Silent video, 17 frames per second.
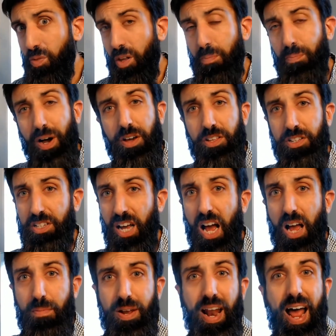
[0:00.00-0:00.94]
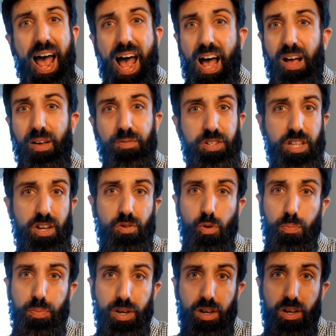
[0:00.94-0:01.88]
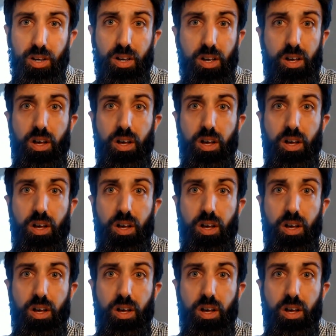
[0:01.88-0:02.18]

By the time it halves, there will be